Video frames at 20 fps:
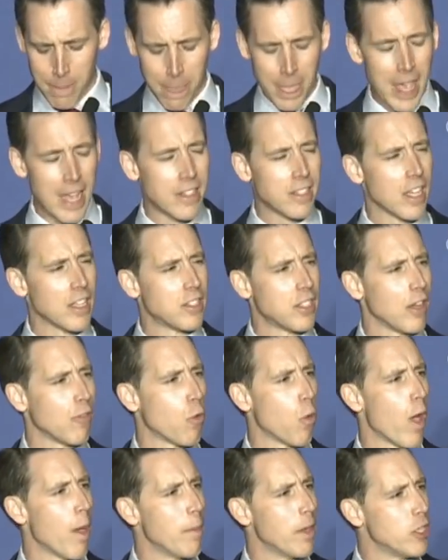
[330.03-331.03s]
It's as
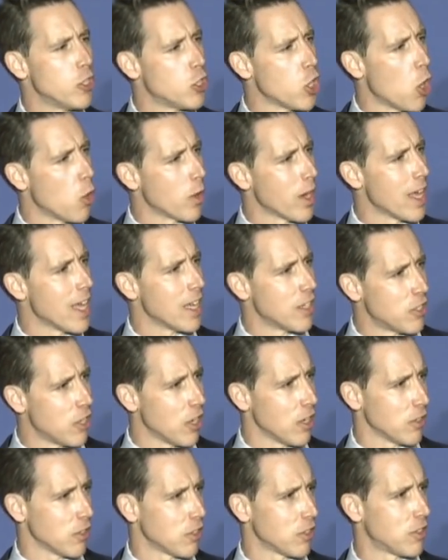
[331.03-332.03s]
if women don't
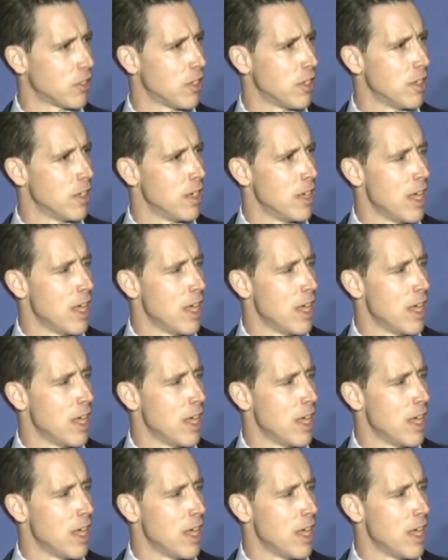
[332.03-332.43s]
exist.